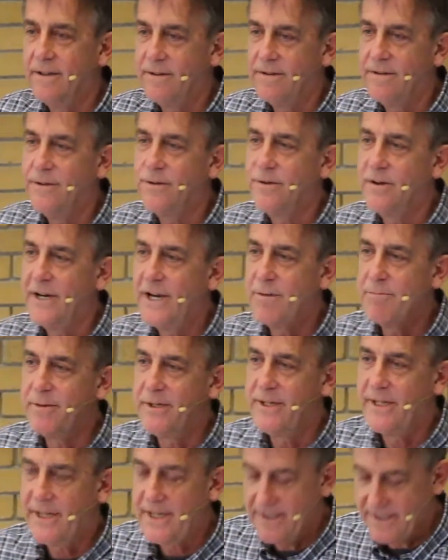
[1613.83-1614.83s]
There's no crap
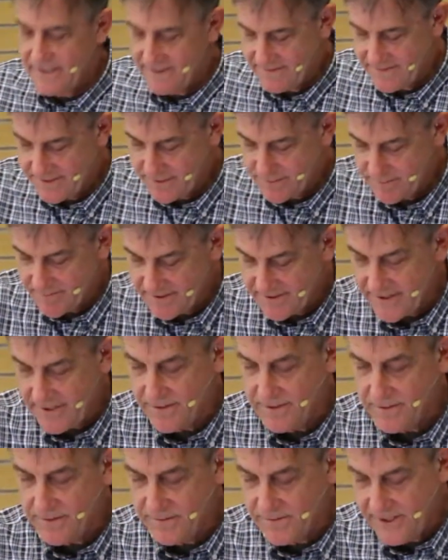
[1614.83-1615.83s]
in that. That's
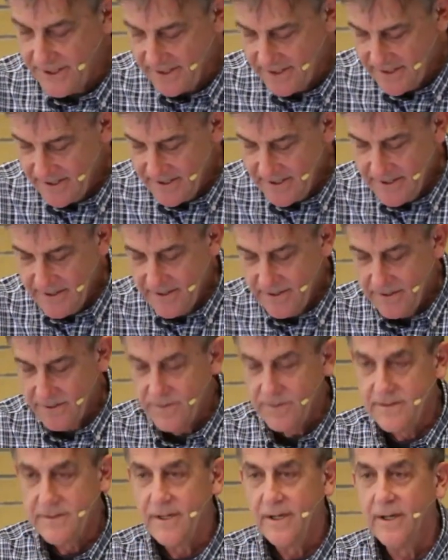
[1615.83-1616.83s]
100% whole wheat
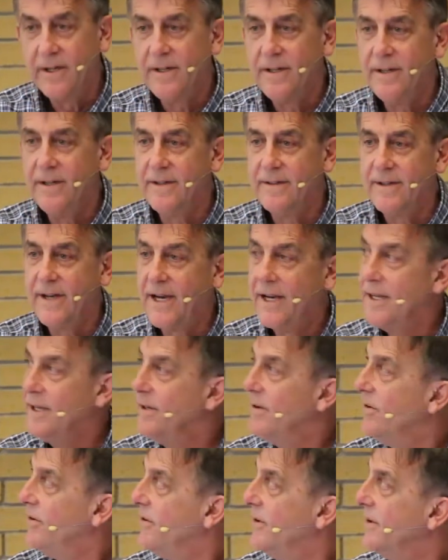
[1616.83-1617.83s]
croissant. It's highly
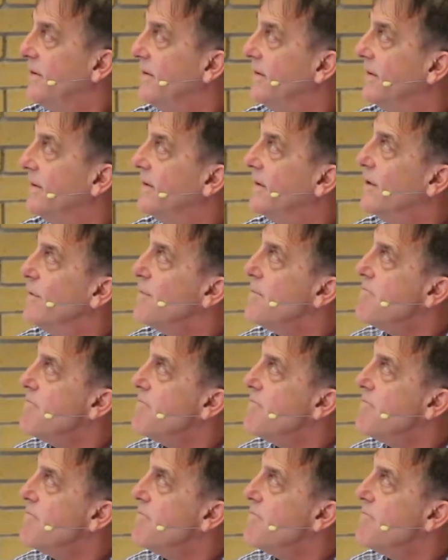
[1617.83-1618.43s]
nutritious.